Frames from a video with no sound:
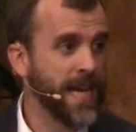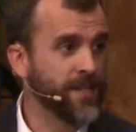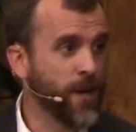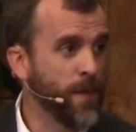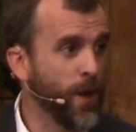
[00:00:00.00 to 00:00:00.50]

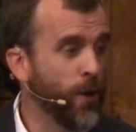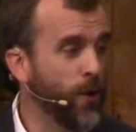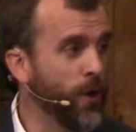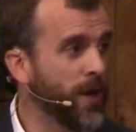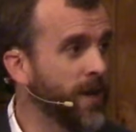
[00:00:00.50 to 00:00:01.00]
He's on the
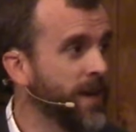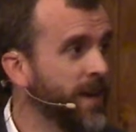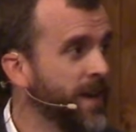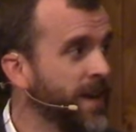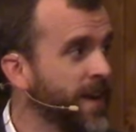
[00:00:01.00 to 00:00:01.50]
hook
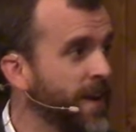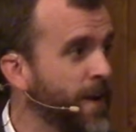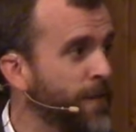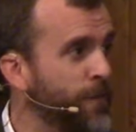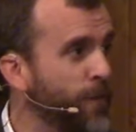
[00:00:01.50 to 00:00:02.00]

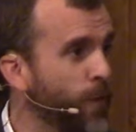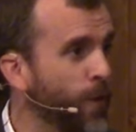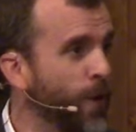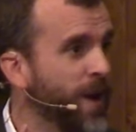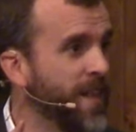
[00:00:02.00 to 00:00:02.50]

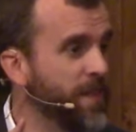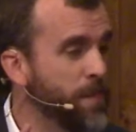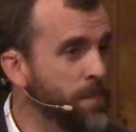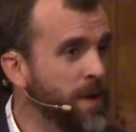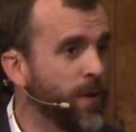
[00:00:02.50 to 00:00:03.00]
for the
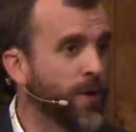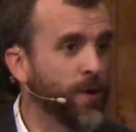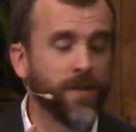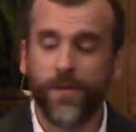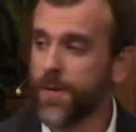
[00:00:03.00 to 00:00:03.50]

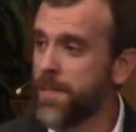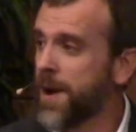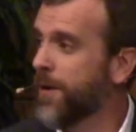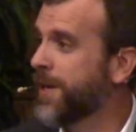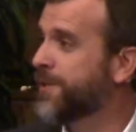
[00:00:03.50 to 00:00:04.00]
miracle of your
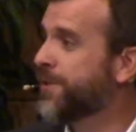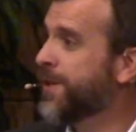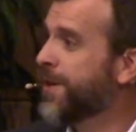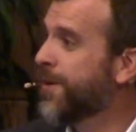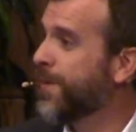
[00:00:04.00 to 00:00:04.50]
marriage
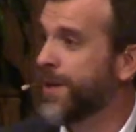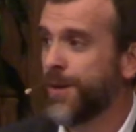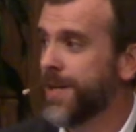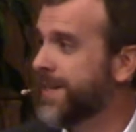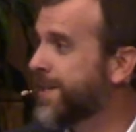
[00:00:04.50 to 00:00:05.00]
when
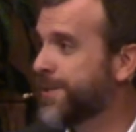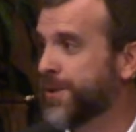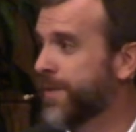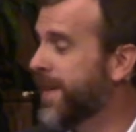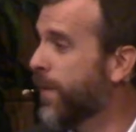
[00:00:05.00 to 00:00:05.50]
you didn't
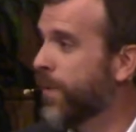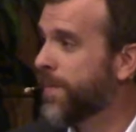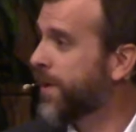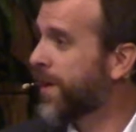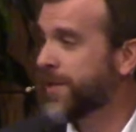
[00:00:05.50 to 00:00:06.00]
deserve that
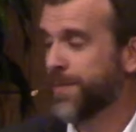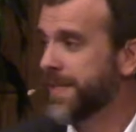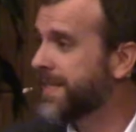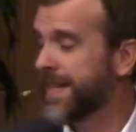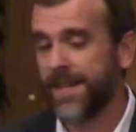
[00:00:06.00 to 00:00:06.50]
woman or
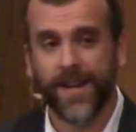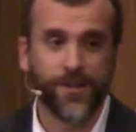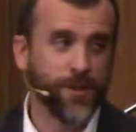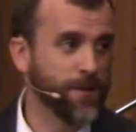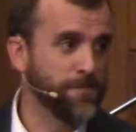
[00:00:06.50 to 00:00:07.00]
husband sitting
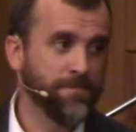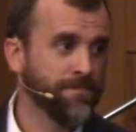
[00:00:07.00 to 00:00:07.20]
next to you.